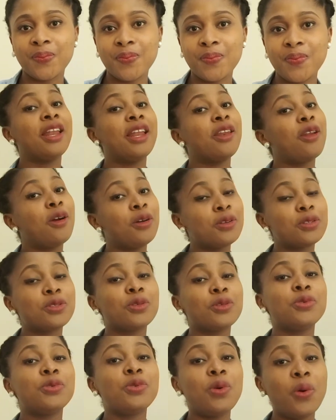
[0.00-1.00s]
And
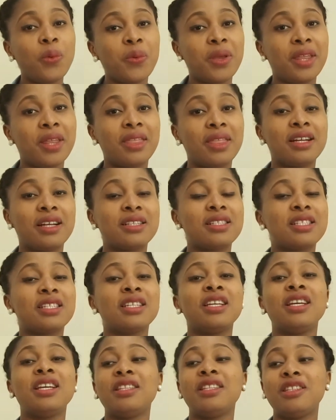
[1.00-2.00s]
also, knowing that
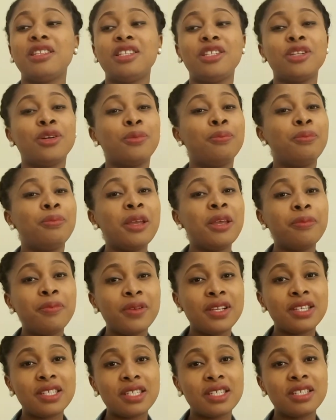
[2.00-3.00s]
your
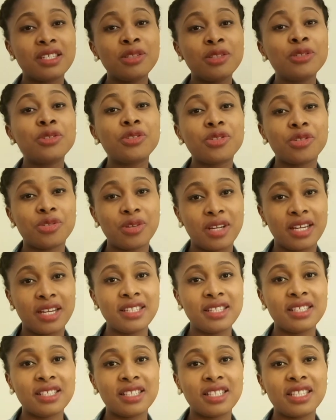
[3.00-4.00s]
baby's
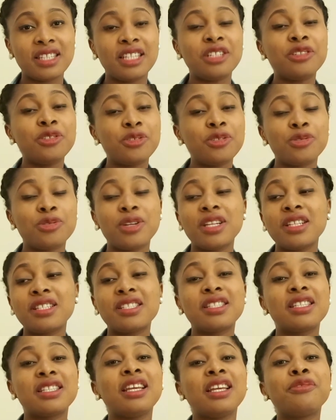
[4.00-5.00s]
nutrients, the nutrients
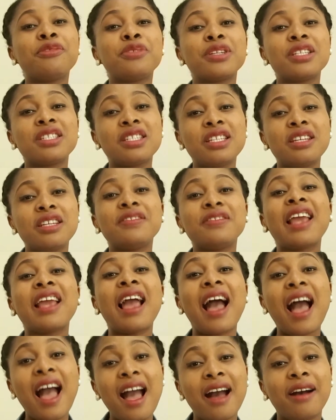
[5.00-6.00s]
they receive, they
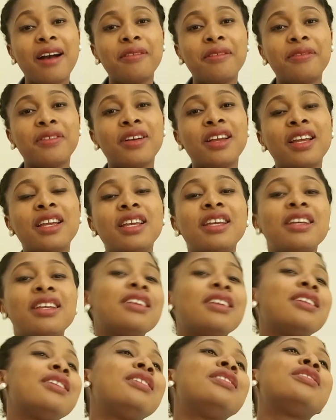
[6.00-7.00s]
have,
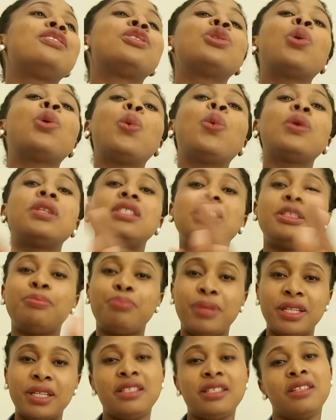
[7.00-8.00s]
is wholly
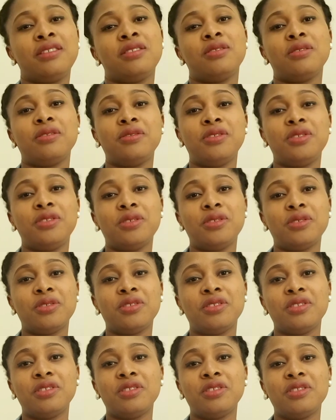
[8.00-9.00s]
dependent on you.
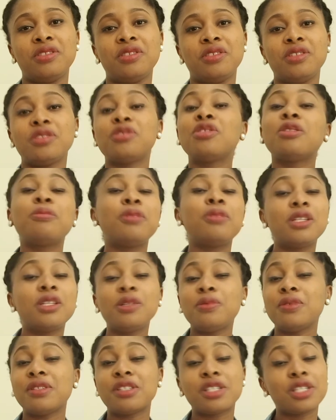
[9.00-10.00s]
Nobody
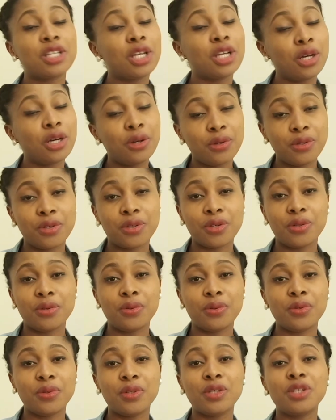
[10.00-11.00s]
will tell
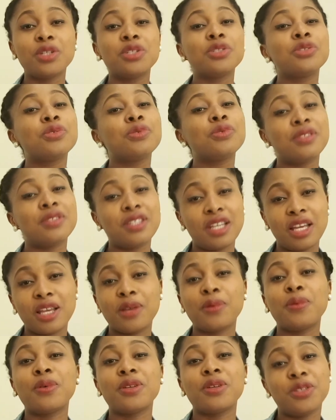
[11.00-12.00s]
you to take
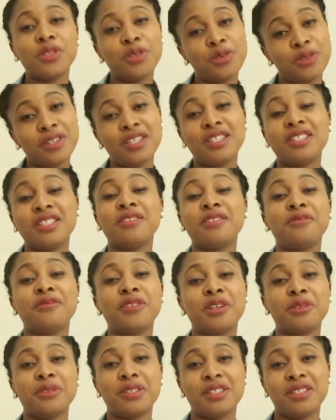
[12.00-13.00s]
what you're eating
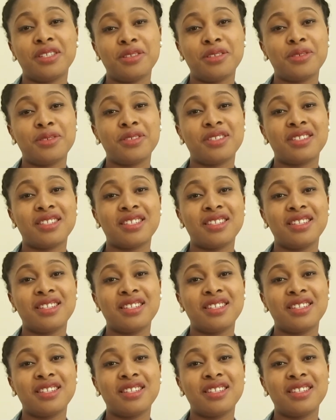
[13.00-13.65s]
very serious.